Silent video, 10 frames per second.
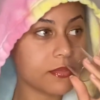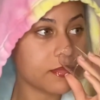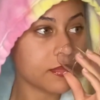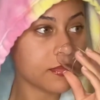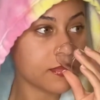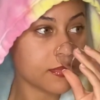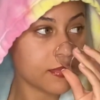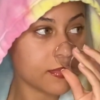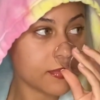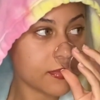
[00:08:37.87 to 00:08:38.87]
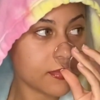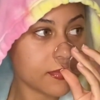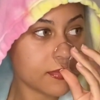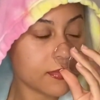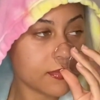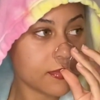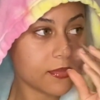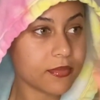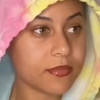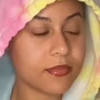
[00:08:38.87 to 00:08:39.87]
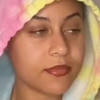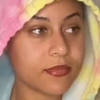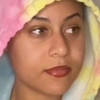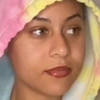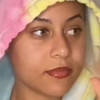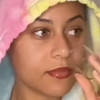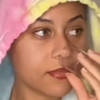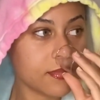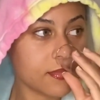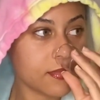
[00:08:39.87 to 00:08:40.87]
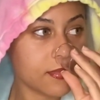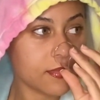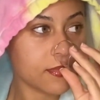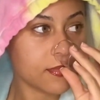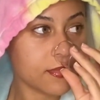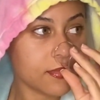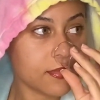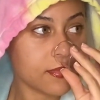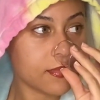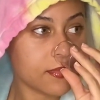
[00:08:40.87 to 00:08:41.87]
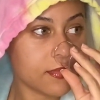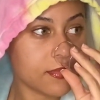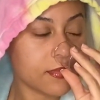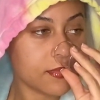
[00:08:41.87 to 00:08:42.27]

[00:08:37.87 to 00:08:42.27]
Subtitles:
(silence)